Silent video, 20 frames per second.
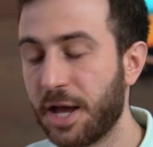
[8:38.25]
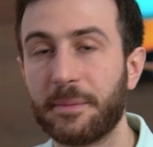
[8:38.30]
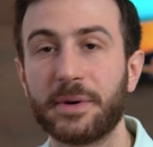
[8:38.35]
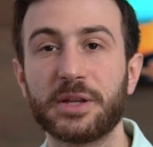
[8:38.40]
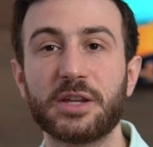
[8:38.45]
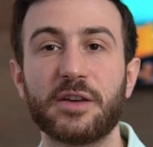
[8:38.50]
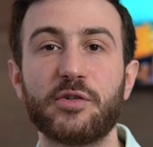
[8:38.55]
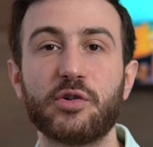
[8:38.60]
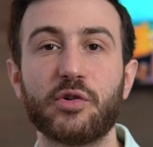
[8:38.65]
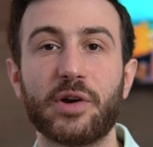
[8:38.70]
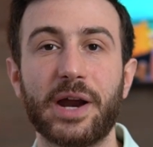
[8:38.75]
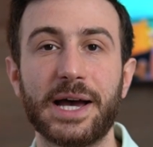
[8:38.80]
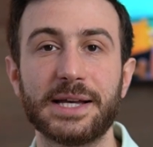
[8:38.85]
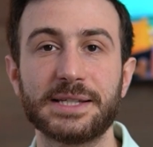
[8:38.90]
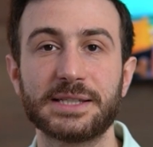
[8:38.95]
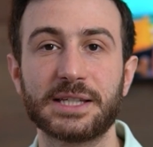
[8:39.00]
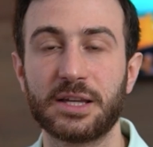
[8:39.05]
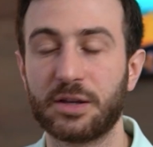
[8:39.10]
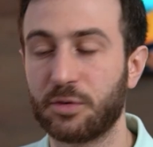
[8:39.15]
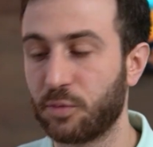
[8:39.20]
but if you're
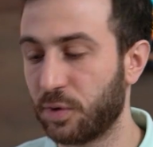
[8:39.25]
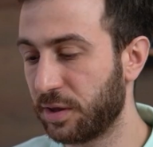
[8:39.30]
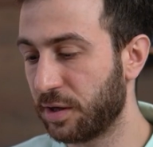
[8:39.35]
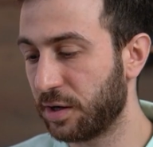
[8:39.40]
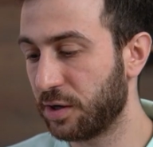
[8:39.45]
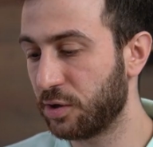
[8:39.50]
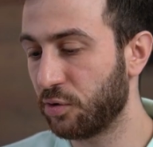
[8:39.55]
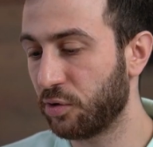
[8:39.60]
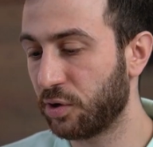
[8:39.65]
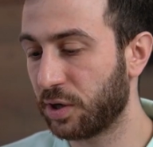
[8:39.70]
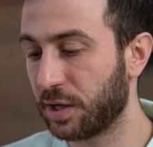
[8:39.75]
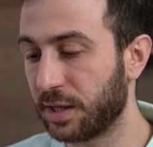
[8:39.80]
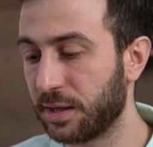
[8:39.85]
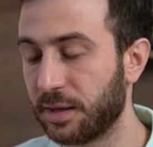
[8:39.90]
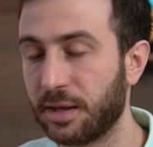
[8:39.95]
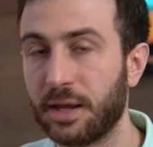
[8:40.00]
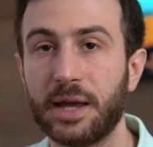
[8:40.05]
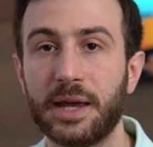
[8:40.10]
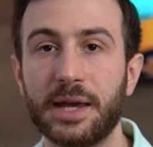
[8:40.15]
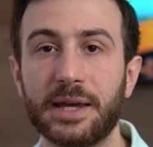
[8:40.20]
asking whether you
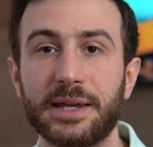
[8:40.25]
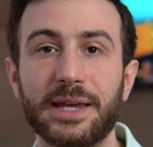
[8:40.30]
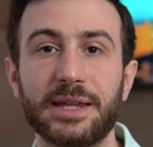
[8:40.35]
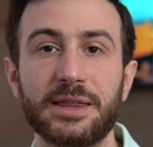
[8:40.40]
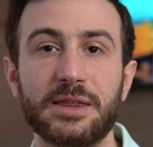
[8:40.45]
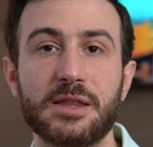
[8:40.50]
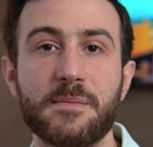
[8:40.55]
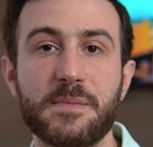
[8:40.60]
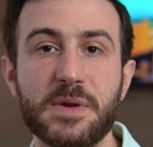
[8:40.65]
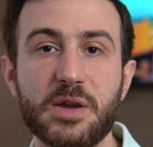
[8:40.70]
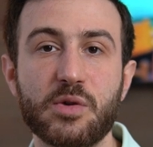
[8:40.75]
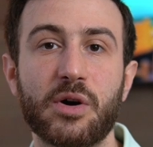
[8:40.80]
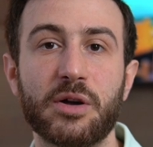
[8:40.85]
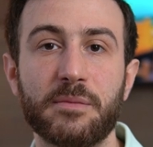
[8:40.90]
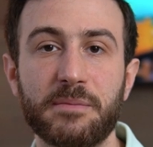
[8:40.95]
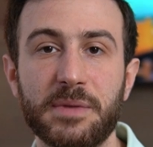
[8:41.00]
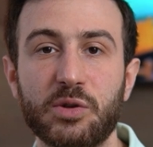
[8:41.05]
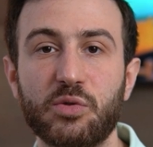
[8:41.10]
can get the B1,